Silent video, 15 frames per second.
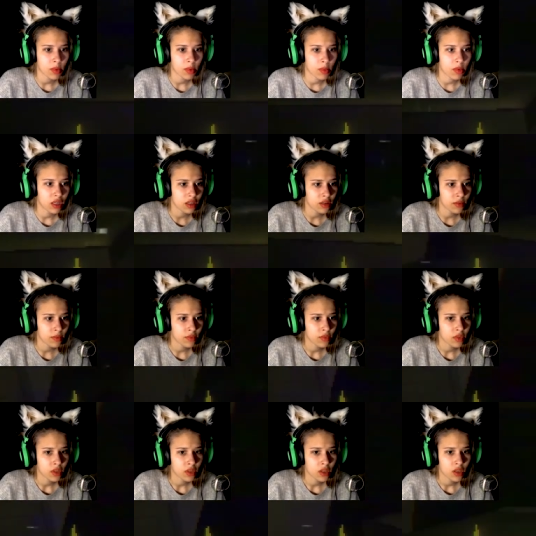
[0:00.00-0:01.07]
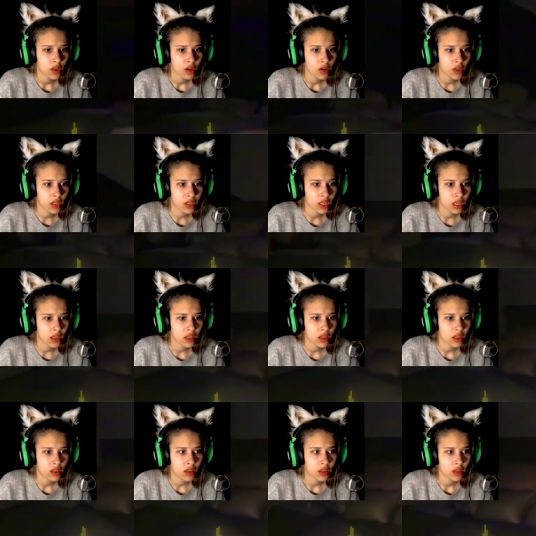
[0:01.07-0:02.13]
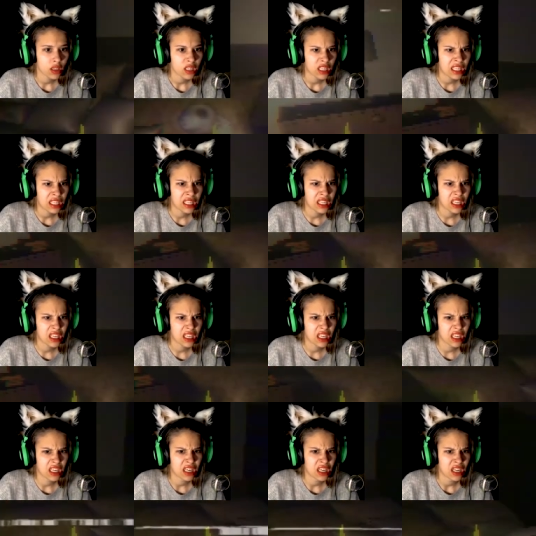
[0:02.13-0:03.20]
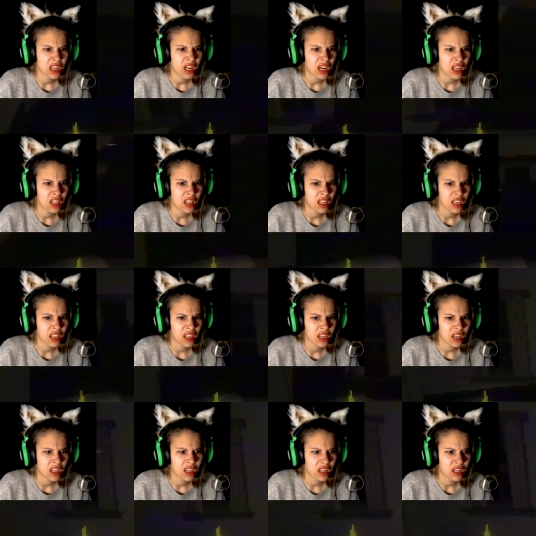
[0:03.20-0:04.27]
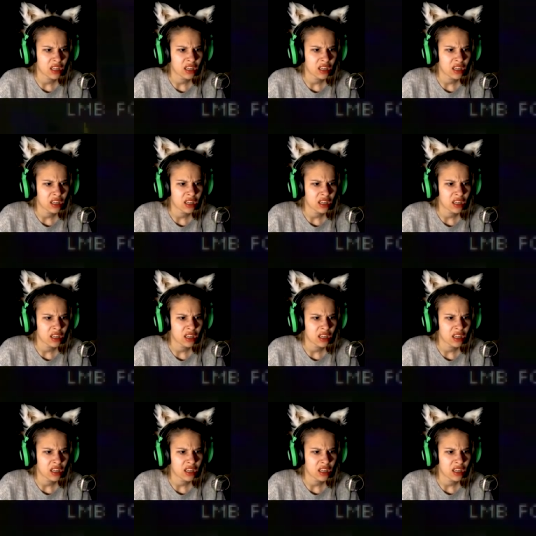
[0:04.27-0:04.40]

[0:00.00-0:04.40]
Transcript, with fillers: probably. Okay. Yeah, I don't like that.